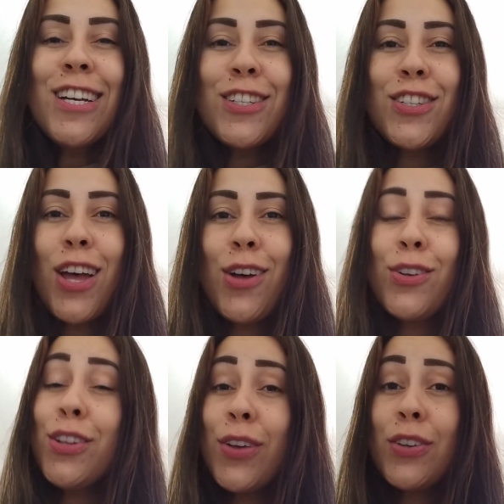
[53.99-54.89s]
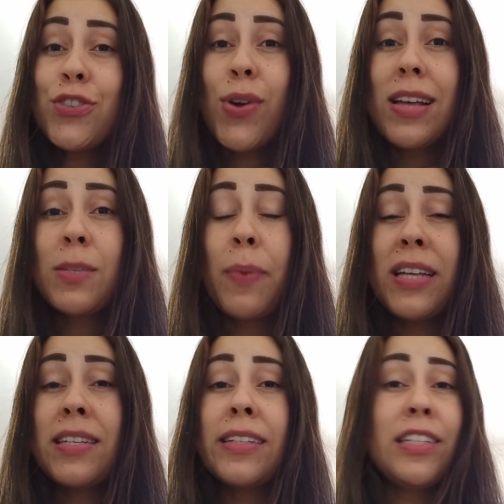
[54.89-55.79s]
So Glucotrust
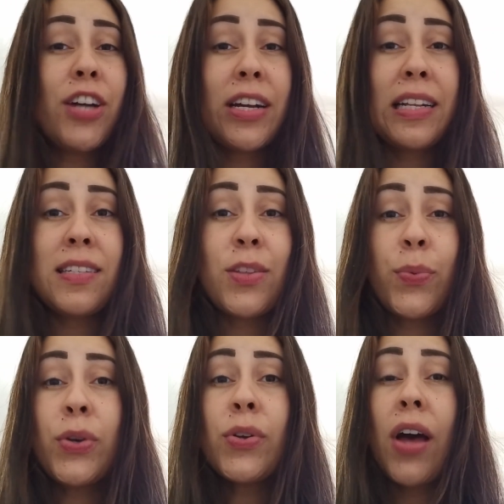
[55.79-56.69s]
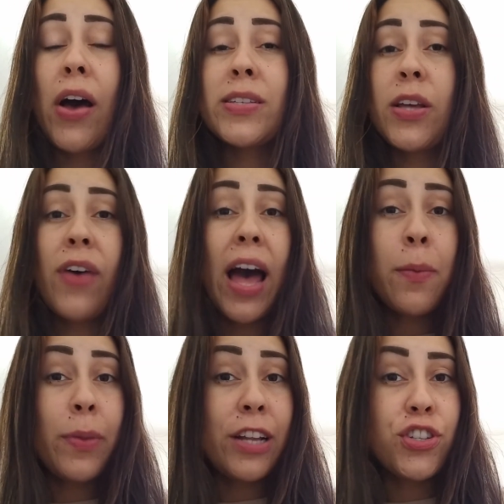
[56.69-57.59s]
basically targets the root cause of
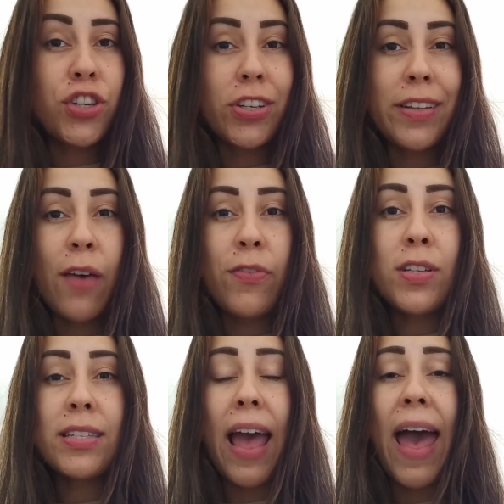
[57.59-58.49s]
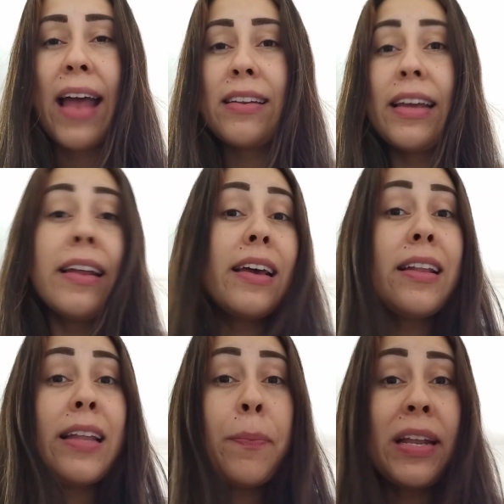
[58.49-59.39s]
high blood sugar levels, and it
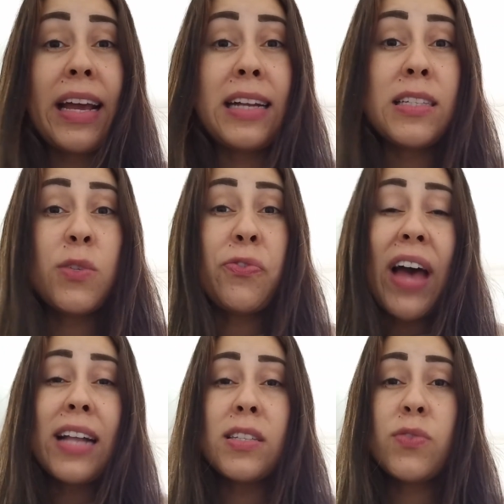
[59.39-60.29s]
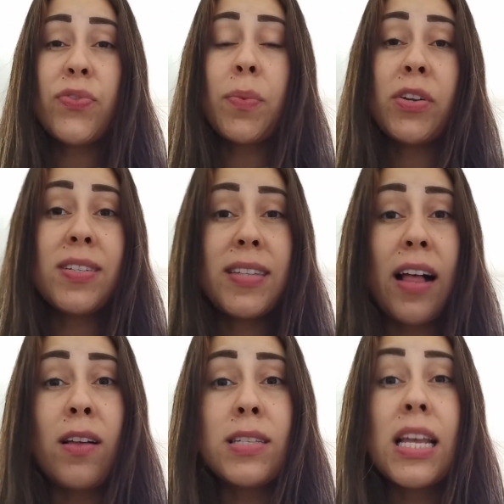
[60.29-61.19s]
eliminates fats from your
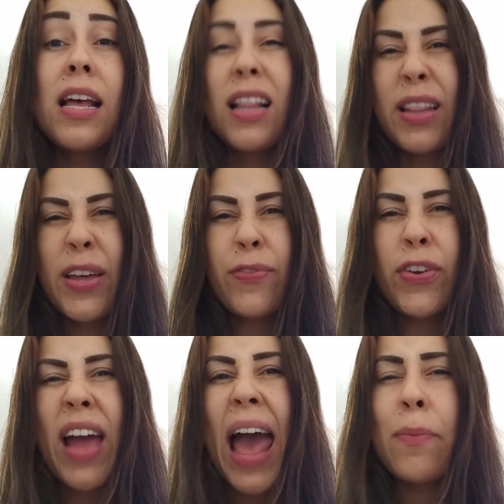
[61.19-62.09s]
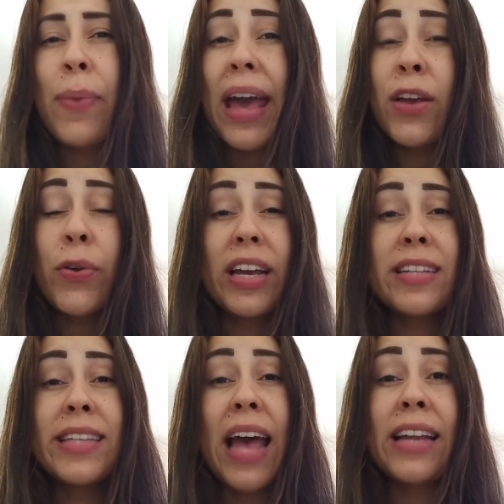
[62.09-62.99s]
cells, liver, and
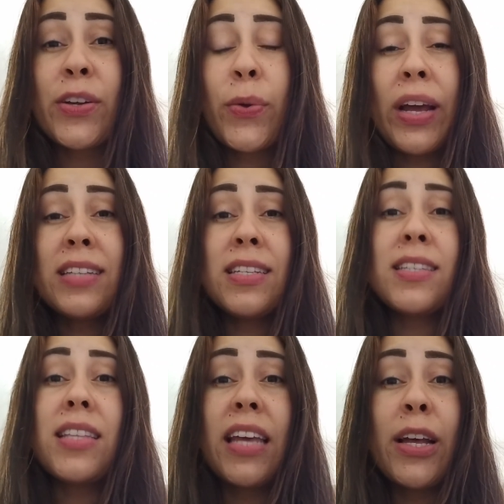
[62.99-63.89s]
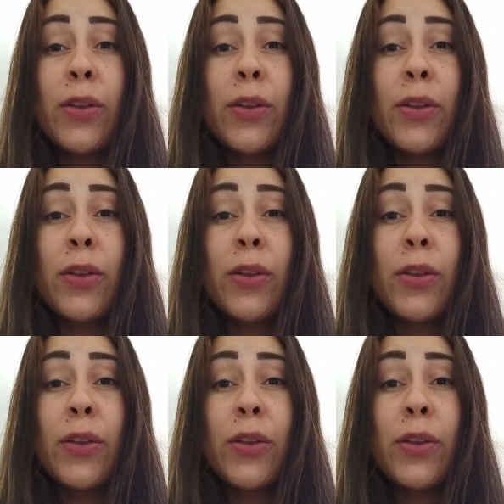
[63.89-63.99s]
pancreas, and increases the